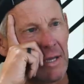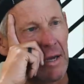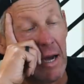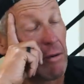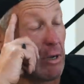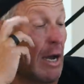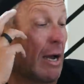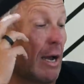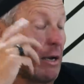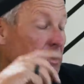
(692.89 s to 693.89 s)
that I would,
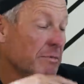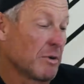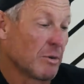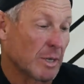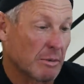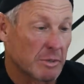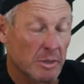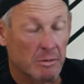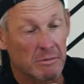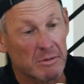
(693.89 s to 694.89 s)
I, I don't even know what I would
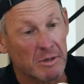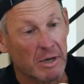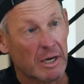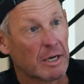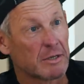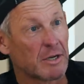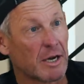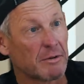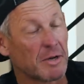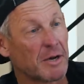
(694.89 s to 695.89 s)
do. Yeah, well, I, I
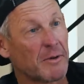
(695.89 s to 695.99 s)
fucked